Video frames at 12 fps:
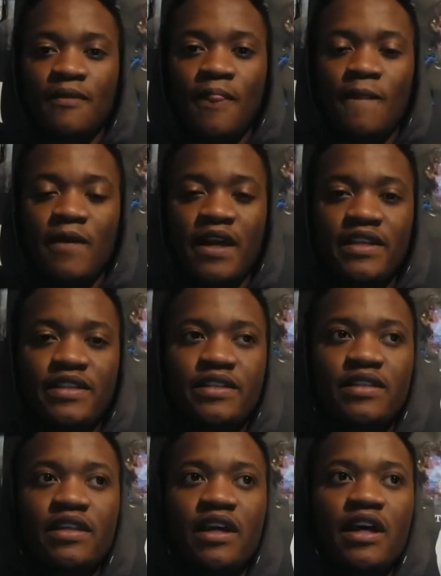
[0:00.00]
right,
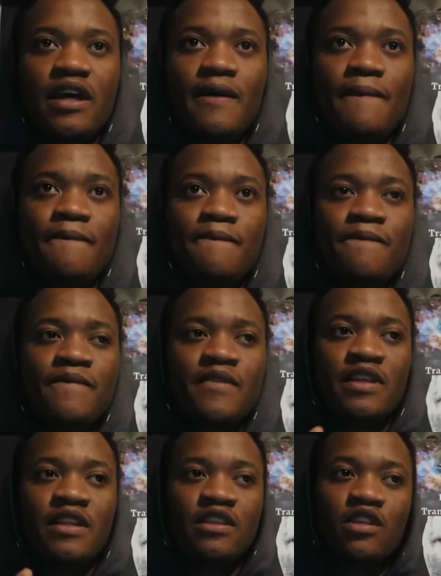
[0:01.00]

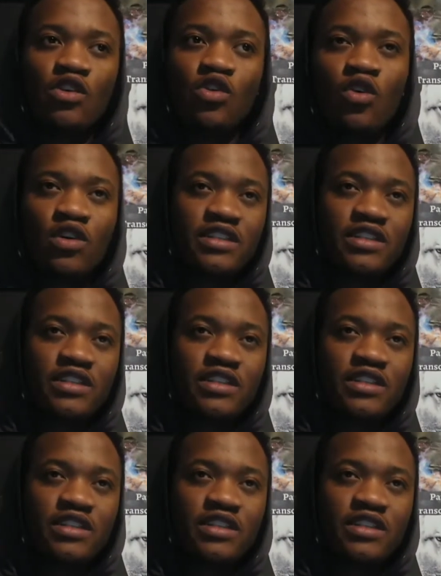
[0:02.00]
the laws